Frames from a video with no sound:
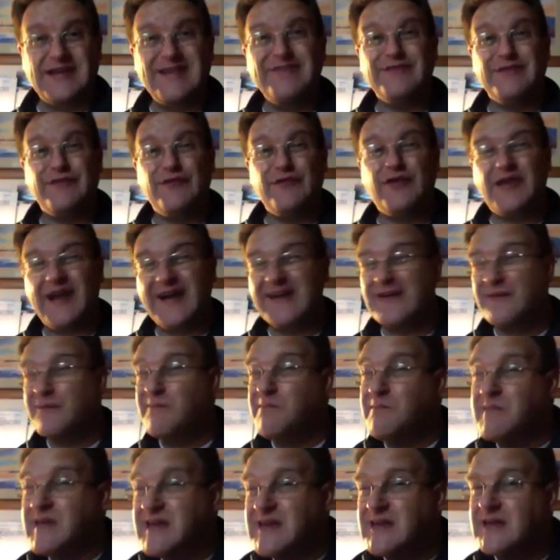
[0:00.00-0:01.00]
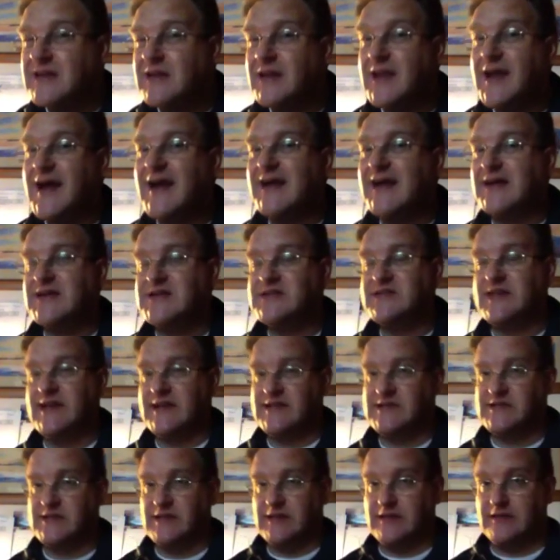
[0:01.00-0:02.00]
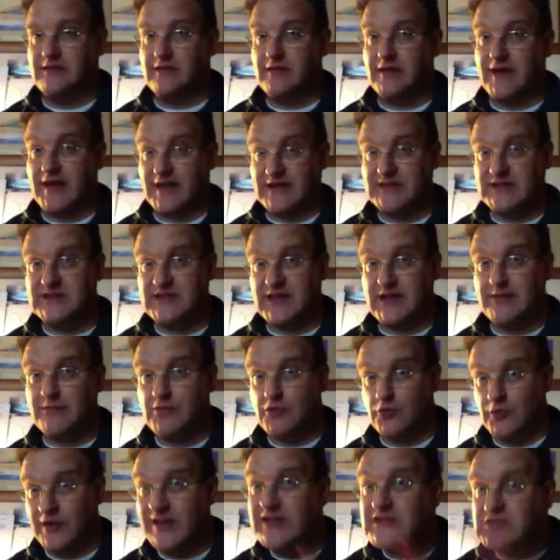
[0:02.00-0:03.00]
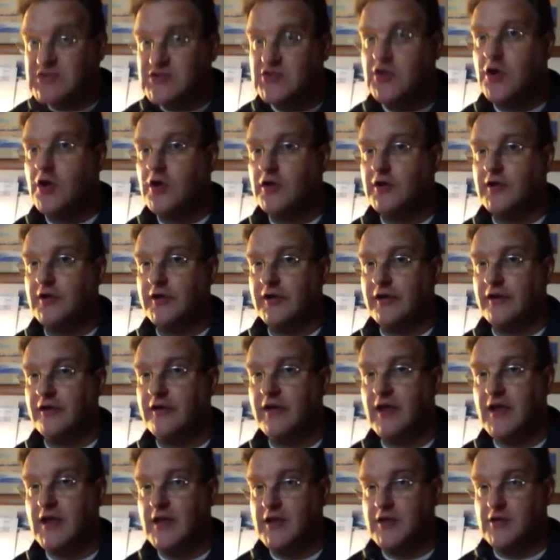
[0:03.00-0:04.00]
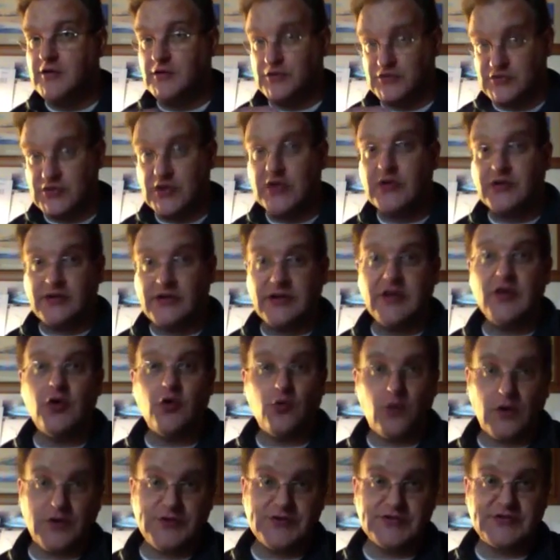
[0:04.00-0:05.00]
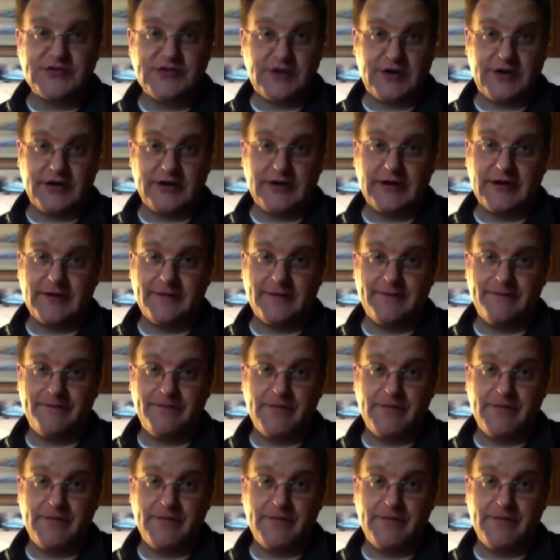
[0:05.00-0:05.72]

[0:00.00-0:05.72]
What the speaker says: even if you can't immediately access it, the next time you're in Scotland, you'll certainly know what to target.